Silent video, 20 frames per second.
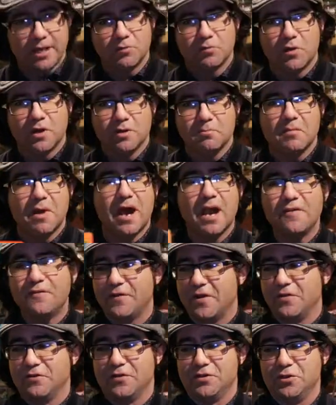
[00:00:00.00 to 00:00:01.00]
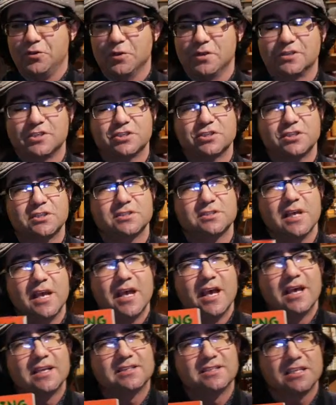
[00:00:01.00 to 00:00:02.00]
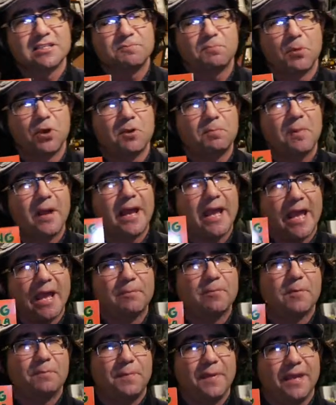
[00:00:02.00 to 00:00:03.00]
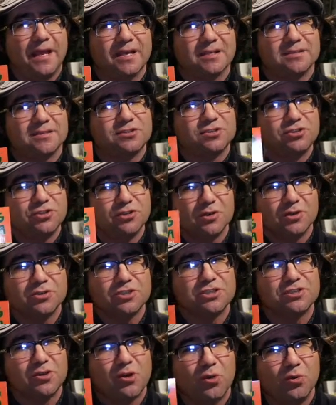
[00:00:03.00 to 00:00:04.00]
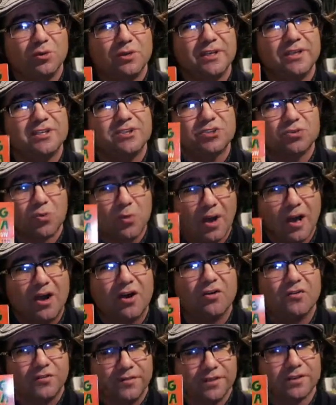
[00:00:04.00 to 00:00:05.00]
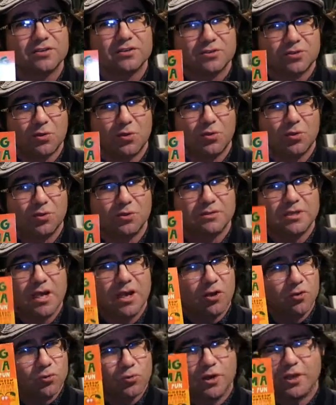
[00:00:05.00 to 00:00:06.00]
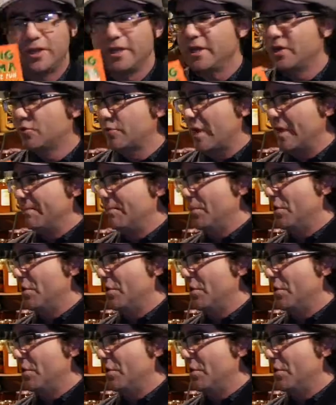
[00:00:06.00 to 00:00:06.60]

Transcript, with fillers: And one of my favorite new additions is this book by Emma Biggs. Do you know she's only 12 years old? Really a great